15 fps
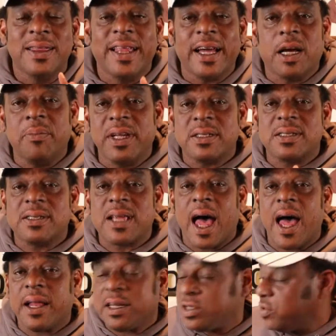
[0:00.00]
that could be a
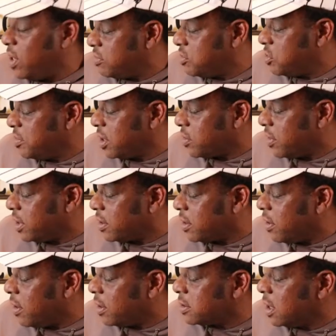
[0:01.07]
sign that you have too many
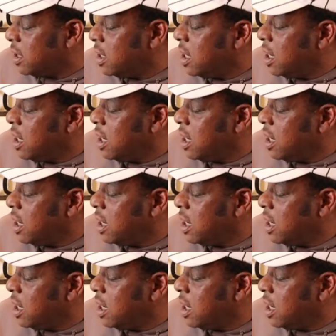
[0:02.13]
credit cards